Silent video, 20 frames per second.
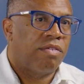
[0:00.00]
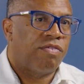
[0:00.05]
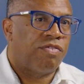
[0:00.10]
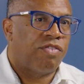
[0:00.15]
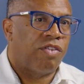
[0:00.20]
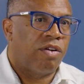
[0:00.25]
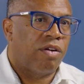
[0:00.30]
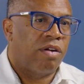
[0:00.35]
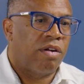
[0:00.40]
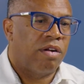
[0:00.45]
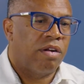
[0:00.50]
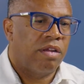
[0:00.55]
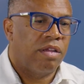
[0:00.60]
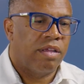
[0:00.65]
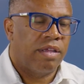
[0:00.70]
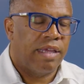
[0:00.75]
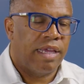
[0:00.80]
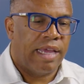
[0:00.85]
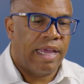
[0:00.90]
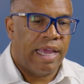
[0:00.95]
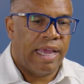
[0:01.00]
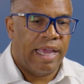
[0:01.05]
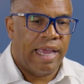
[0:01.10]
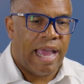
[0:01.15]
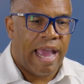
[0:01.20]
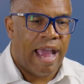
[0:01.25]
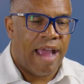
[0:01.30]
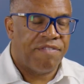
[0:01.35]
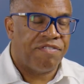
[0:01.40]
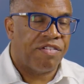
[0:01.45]
for a
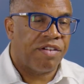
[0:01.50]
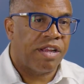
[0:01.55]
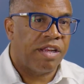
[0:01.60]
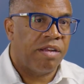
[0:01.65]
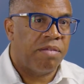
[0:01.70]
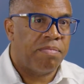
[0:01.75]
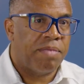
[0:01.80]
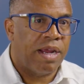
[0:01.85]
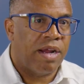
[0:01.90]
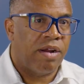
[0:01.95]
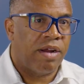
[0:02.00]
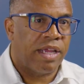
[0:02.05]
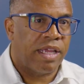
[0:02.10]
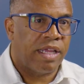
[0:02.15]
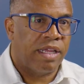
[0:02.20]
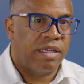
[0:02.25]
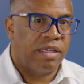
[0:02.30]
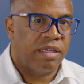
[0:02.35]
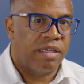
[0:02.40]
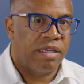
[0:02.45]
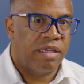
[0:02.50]
African American